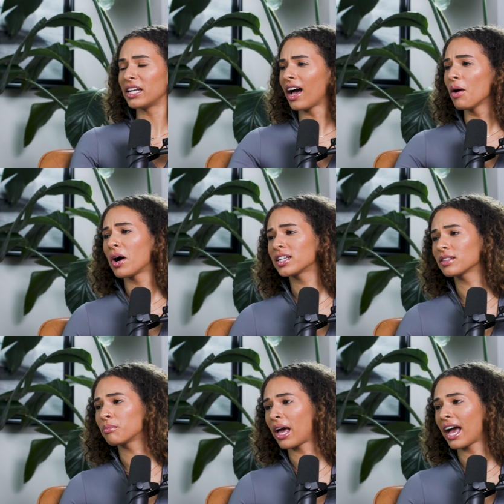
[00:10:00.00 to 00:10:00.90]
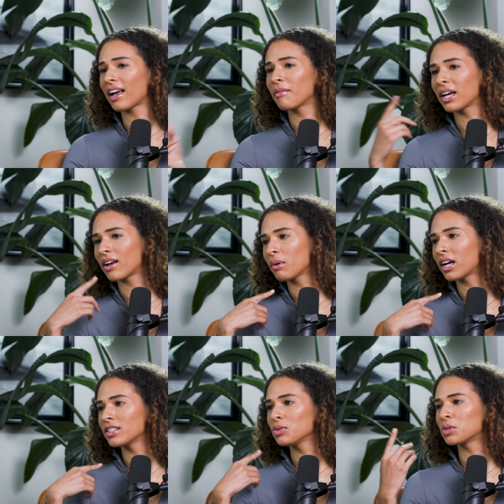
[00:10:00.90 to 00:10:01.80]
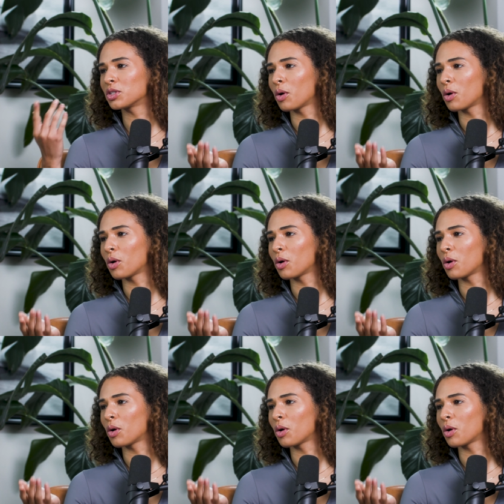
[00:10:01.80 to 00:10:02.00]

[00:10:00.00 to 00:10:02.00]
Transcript: now watching back, I'm like, oh my God, this was so